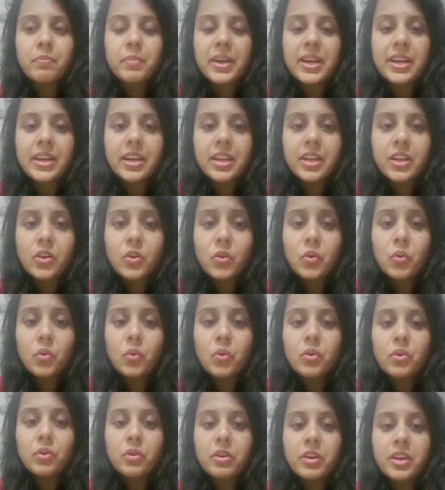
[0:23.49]
bending
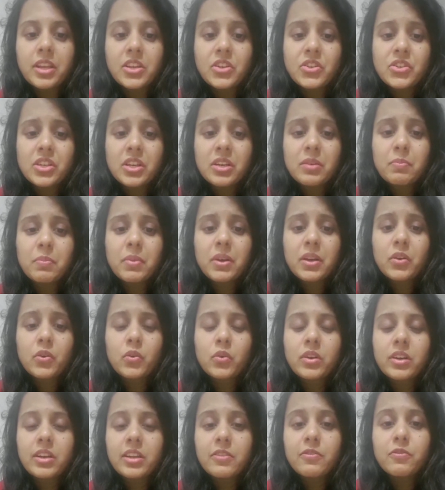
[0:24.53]
or deshaping
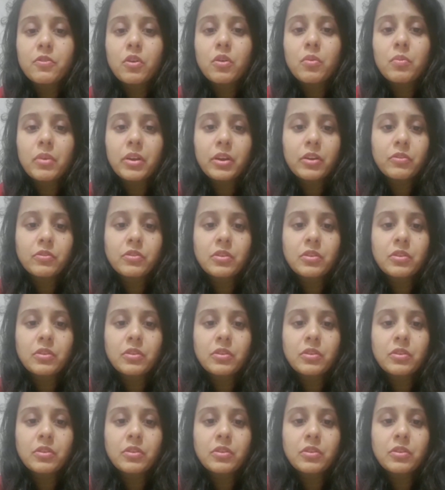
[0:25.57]
or deforming